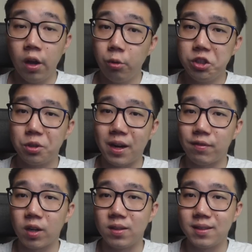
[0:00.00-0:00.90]
we should have
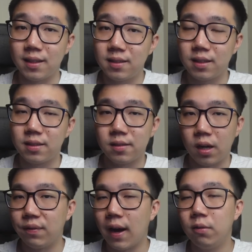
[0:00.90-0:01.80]
a consensus
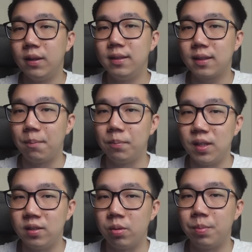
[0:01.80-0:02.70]
of how these
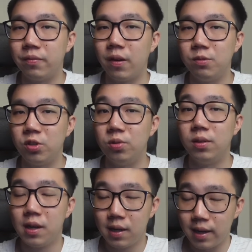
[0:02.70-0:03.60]
companies will perform soon
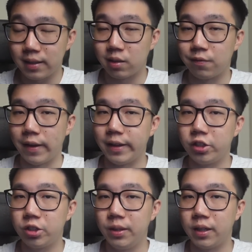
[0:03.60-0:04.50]
as the
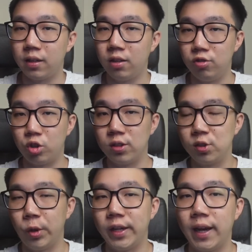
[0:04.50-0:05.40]
financial year draws
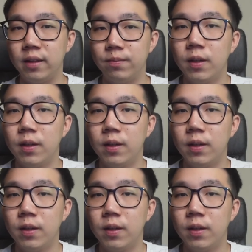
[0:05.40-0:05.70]
to an end.